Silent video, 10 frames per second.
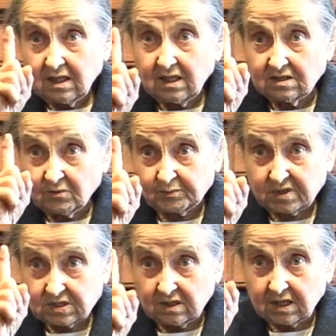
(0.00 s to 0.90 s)
in the
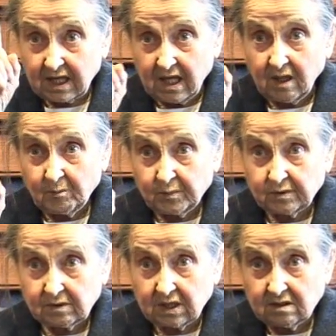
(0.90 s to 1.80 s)
prison camp
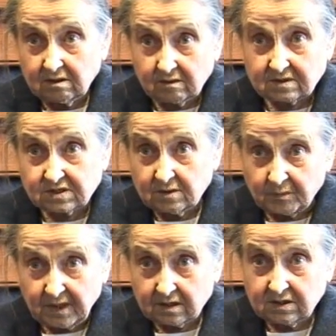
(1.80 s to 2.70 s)
in the
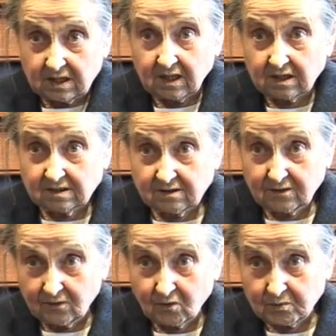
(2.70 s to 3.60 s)
Siberia,
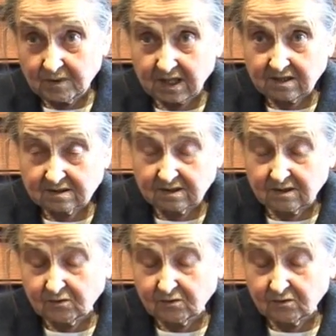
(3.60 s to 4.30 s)
you know, where the